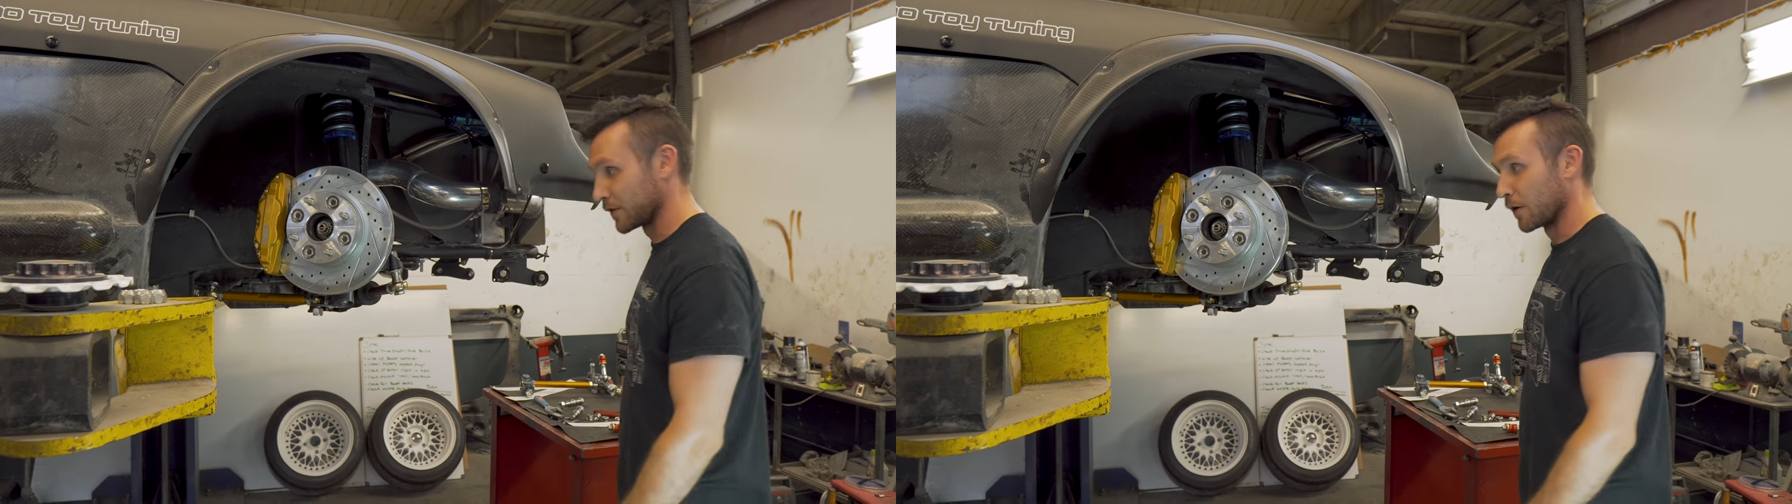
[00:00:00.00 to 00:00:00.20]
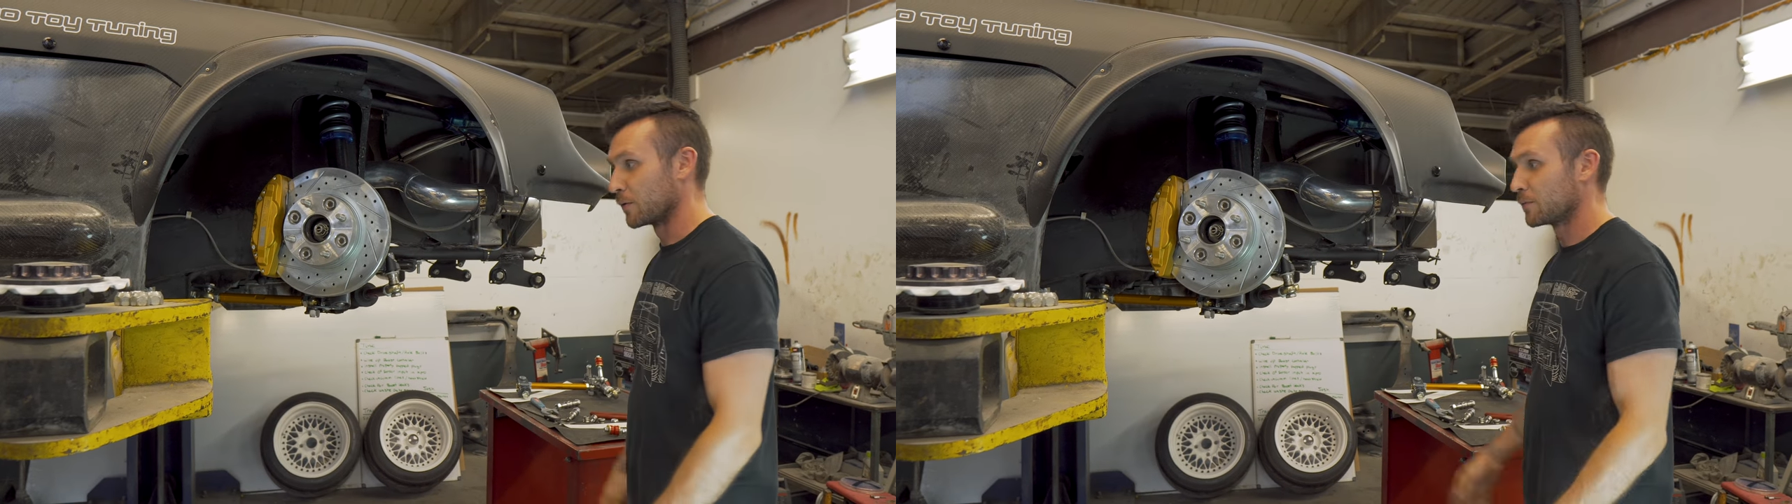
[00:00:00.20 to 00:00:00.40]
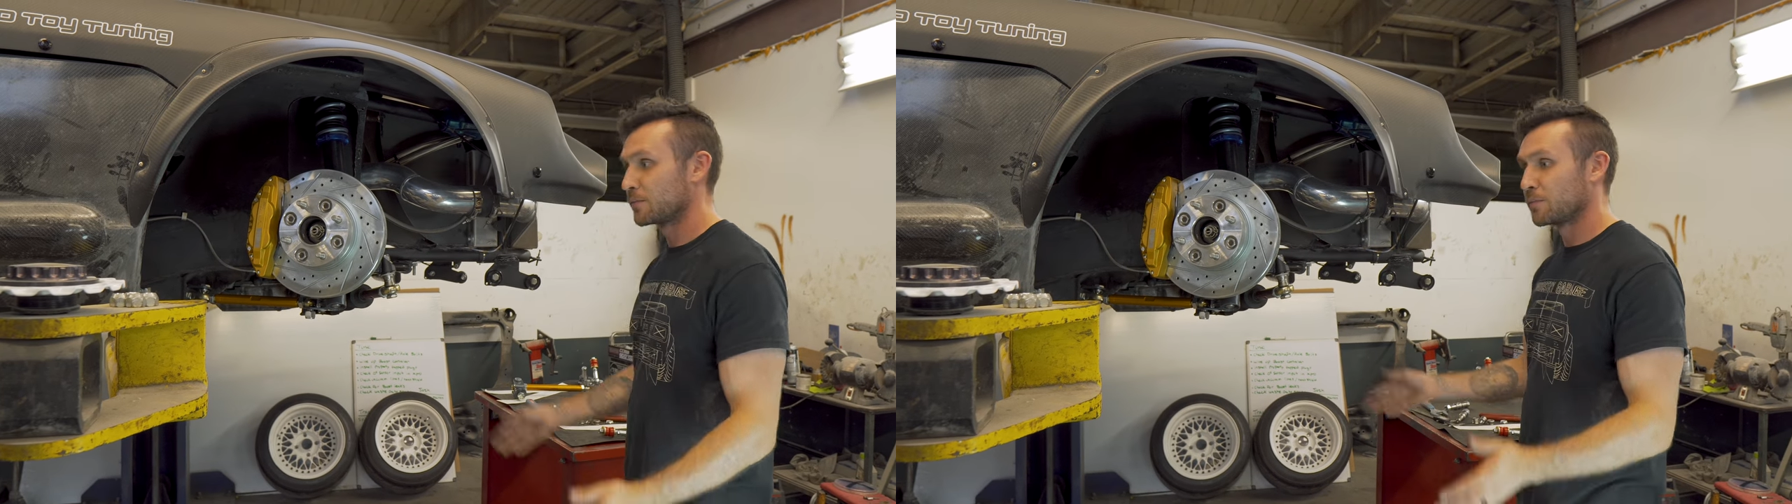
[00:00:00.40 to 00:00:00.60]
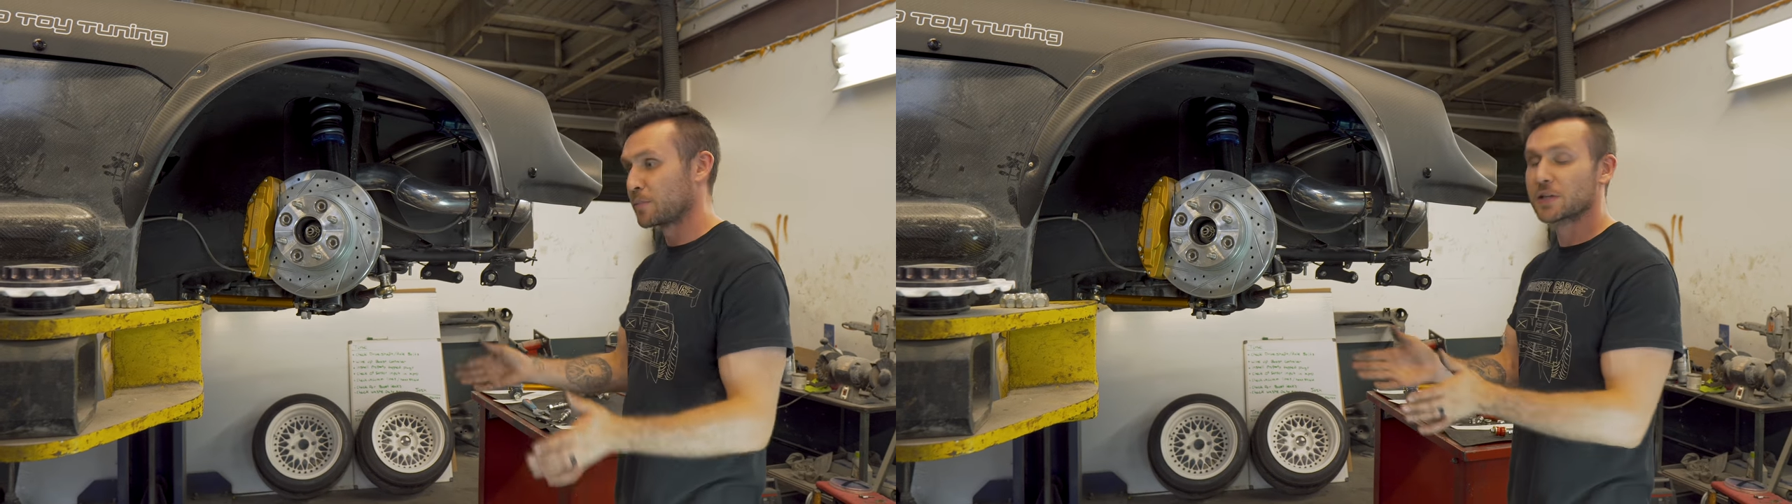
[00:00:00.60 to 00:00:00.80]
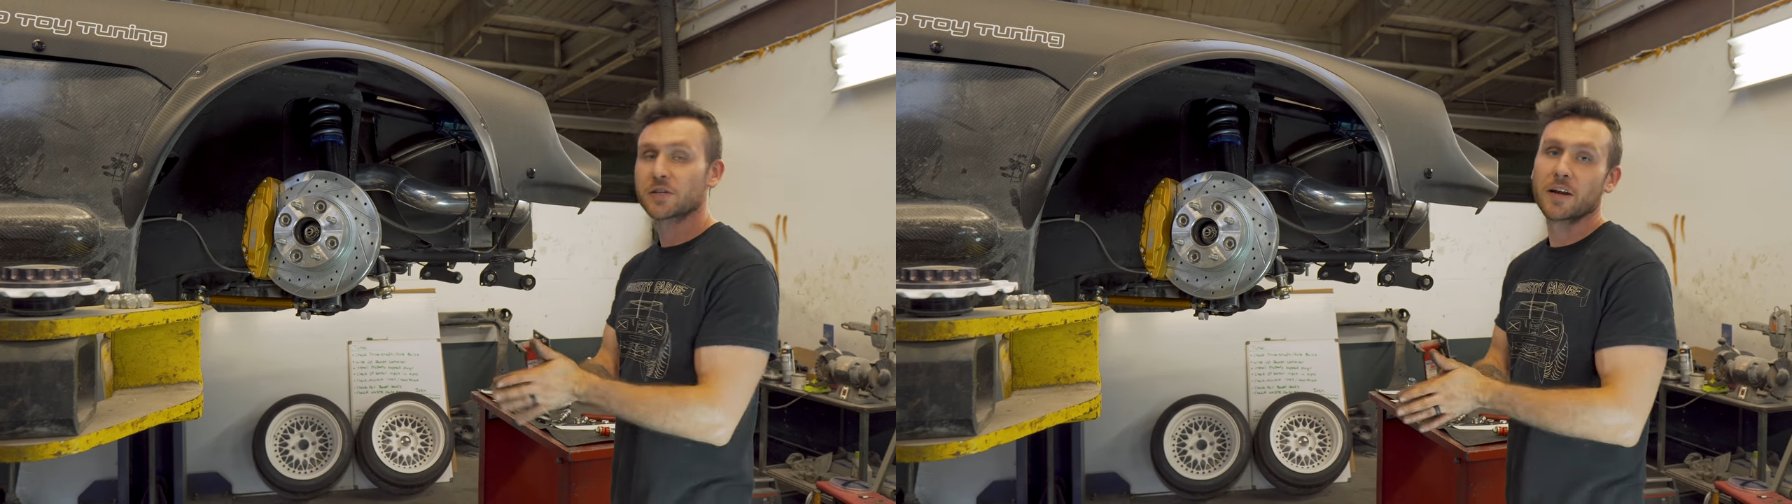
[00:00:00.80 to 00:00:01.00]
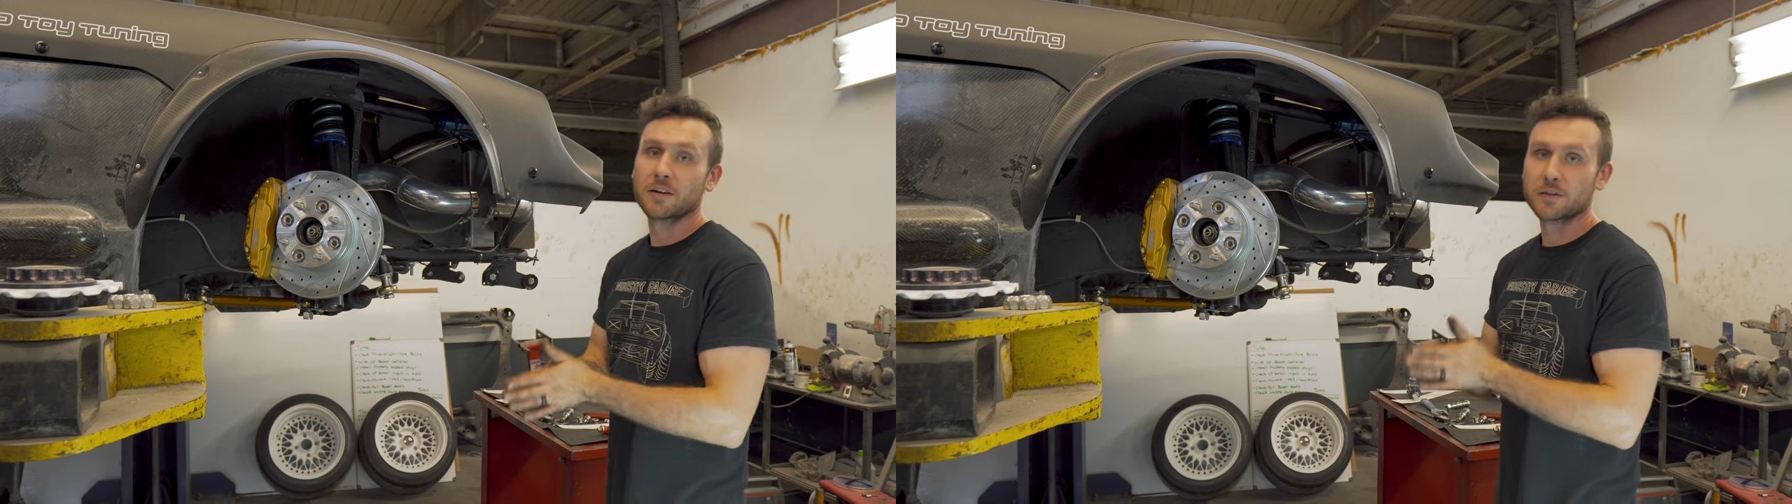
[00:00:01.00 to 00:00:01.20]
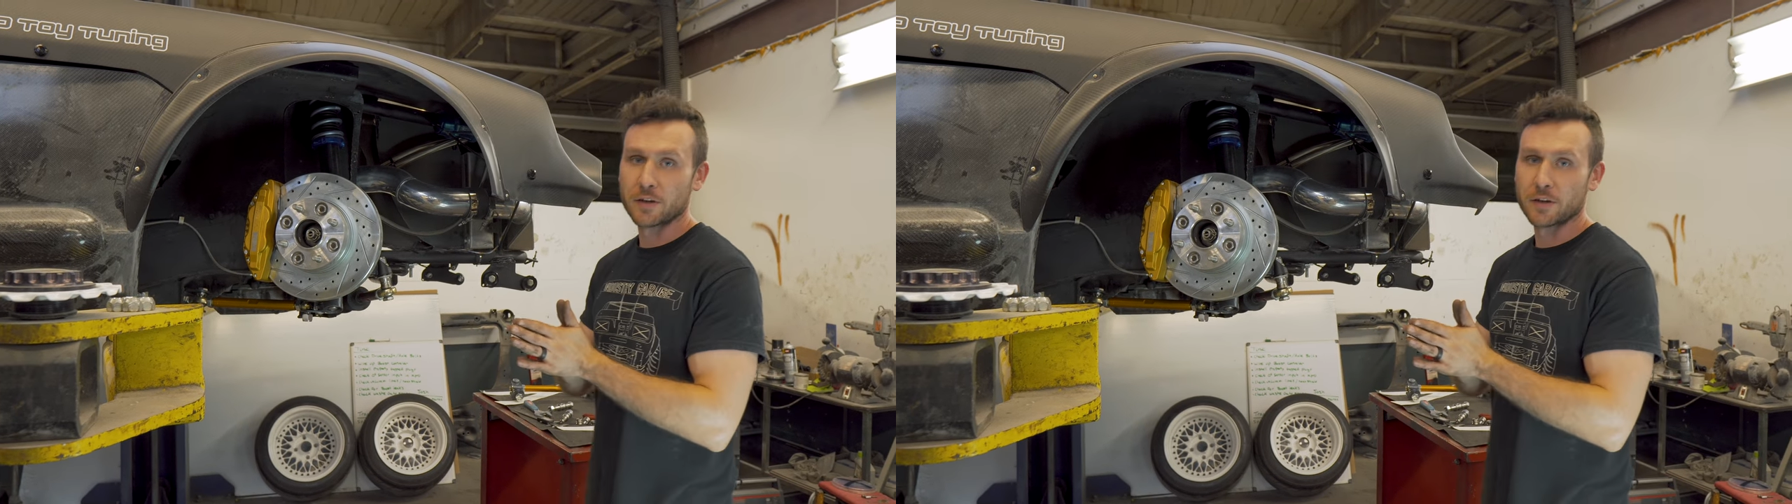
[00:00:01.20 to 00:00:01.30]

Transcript: So big shout out